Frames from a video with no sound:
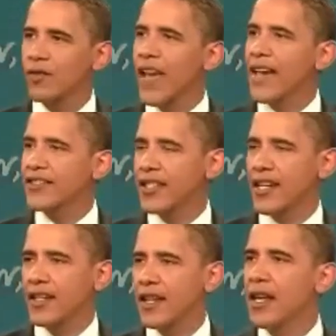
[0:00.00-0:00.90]
or
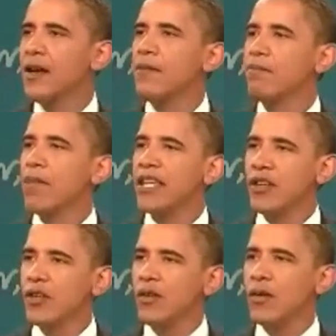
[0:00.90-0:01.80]
vaccine, but
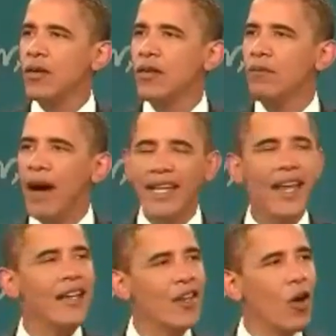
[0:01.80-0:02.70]
you might
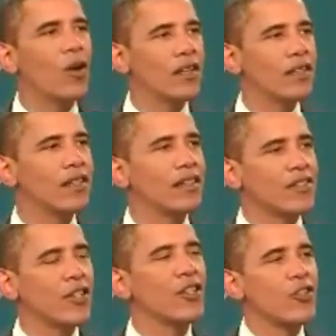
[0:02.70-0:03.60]
not know it
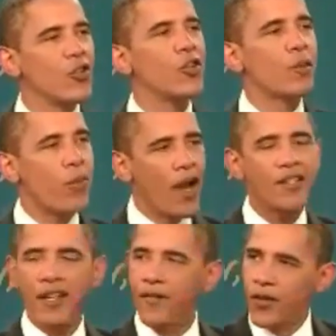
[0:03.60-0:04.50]
until you do your
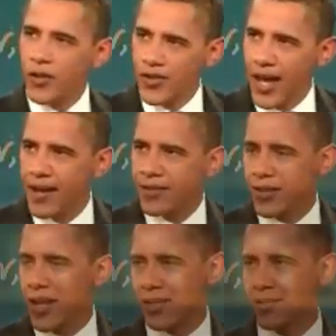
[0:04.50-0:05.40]
project for your science
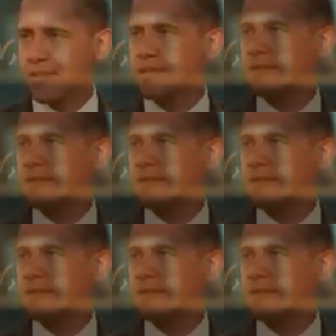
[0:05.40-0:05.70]
class.